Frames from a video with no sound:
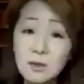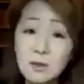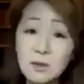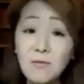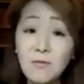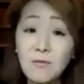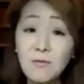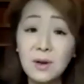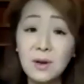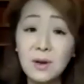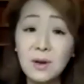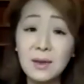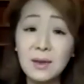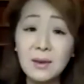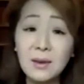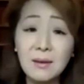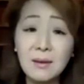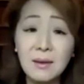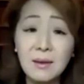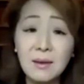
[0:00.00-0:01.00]
are
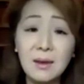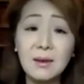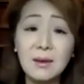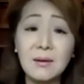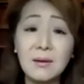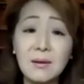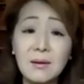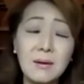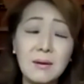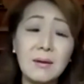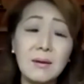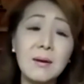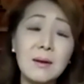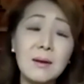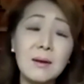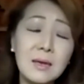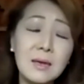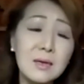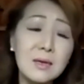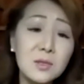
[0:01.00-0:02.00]
suffering and
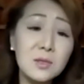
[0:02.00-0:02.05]
are